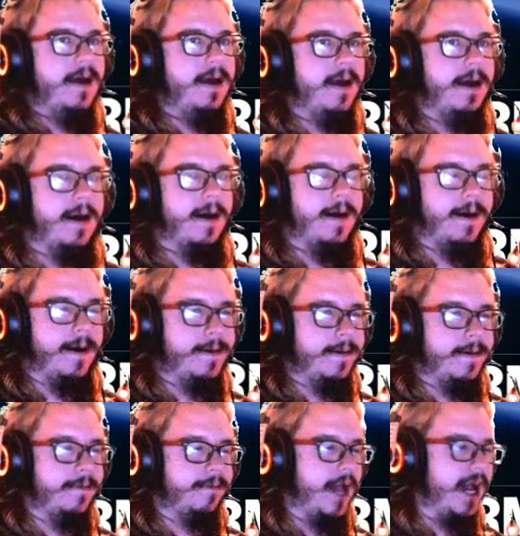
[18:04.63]

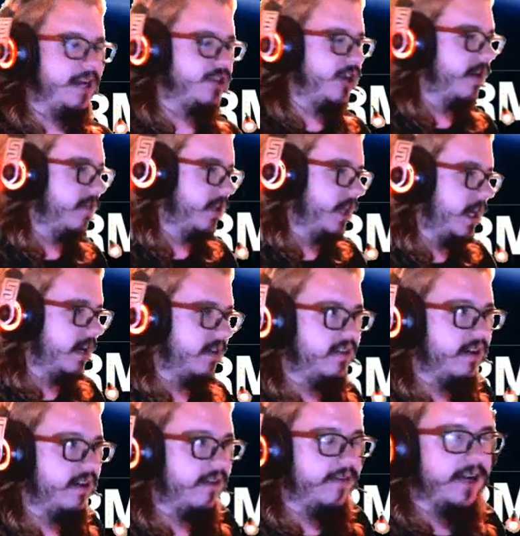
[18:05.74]
I actually have a lot of
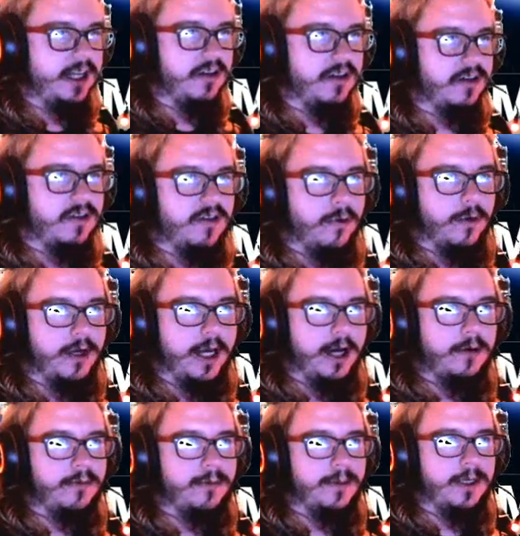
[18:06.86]
stuff I need to sort
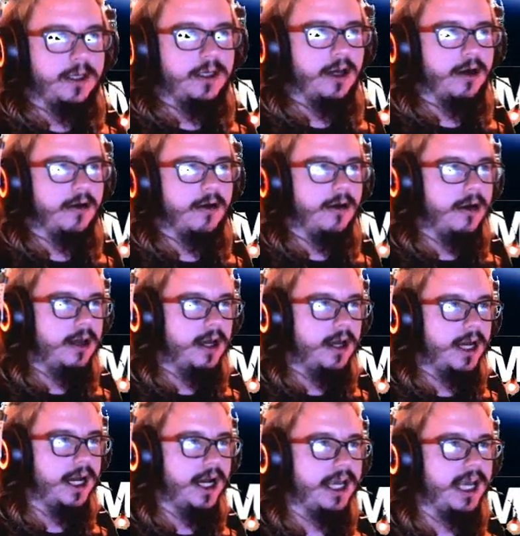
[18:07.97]
out, but, you know,
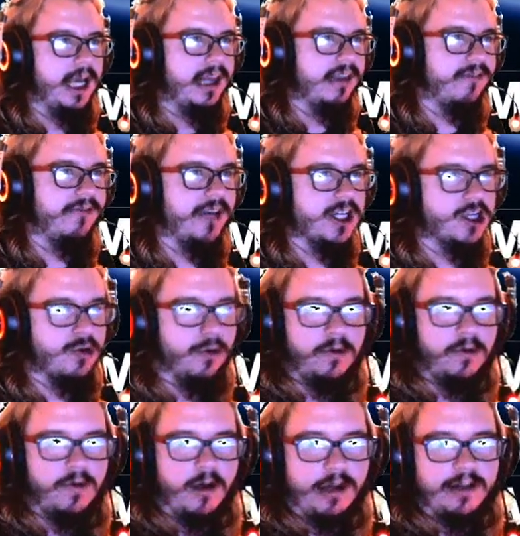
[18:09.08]
again, the
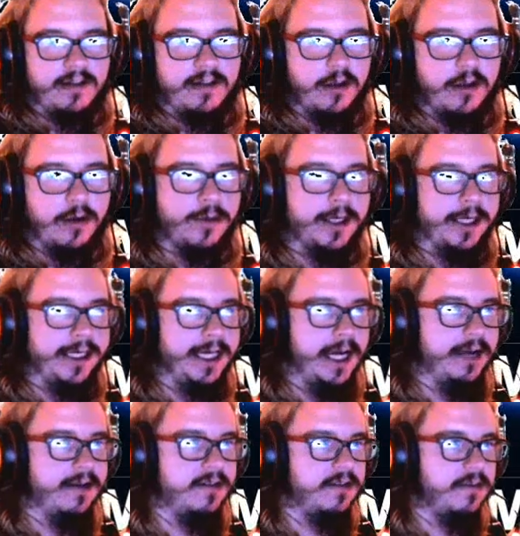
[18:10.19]
visuals on this look really
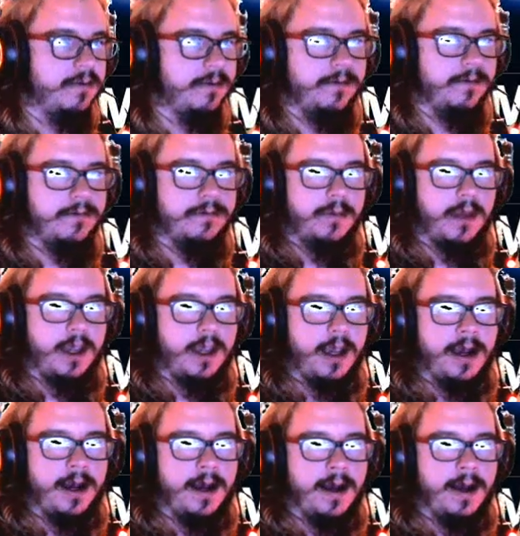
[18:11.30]
nice.
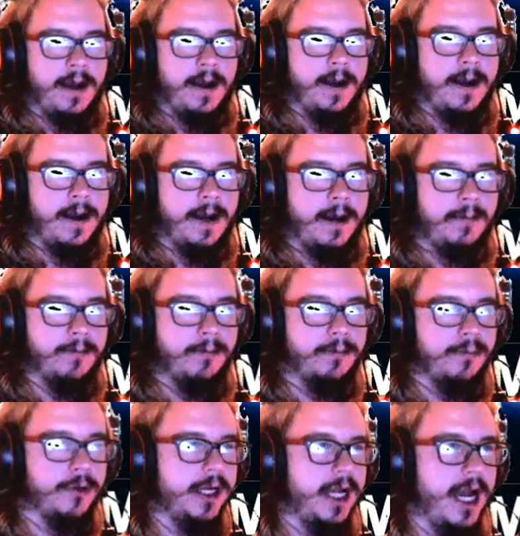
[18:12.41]
I'm
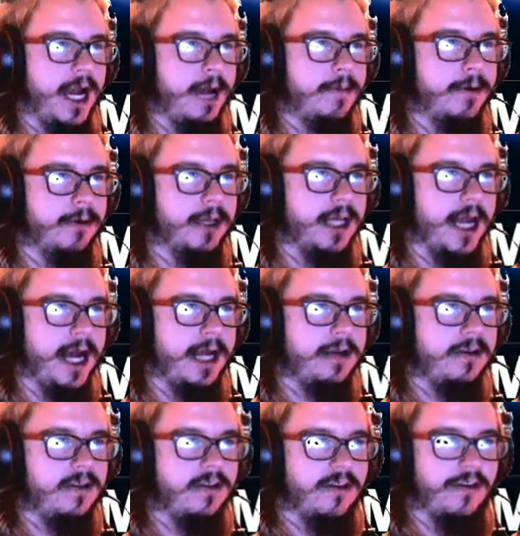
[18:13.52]
pretty happy with
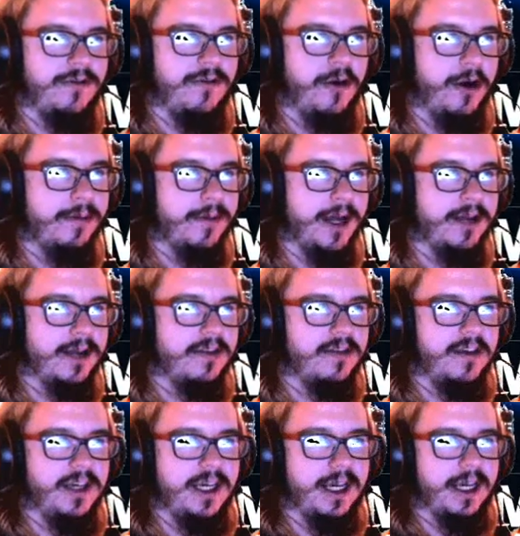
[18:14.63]
that. So far, I'm not
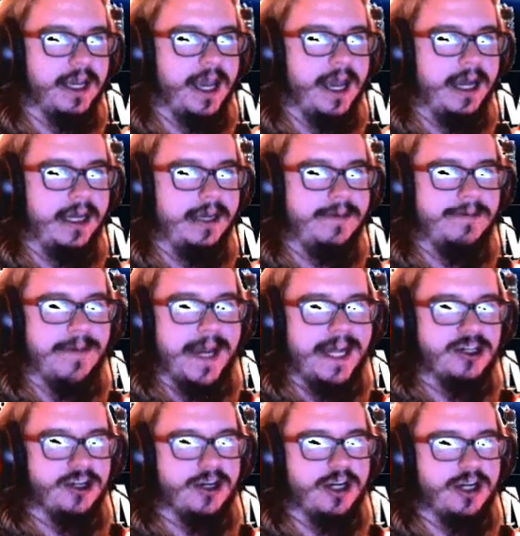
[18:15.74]
seeing any
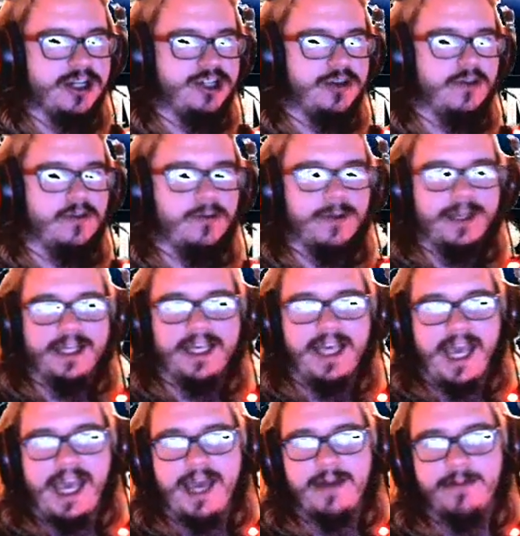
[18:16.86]
major issues with the
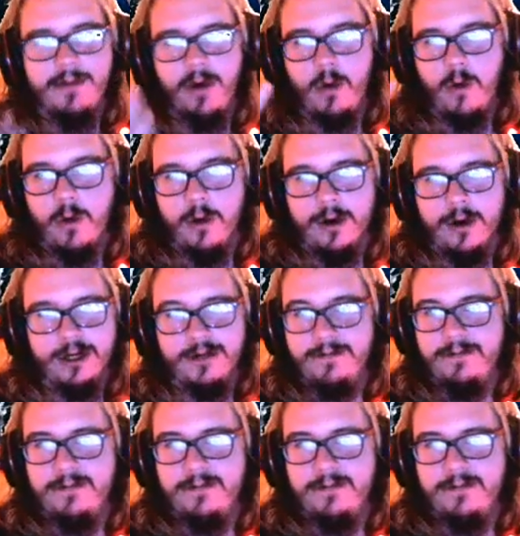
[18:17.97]
game or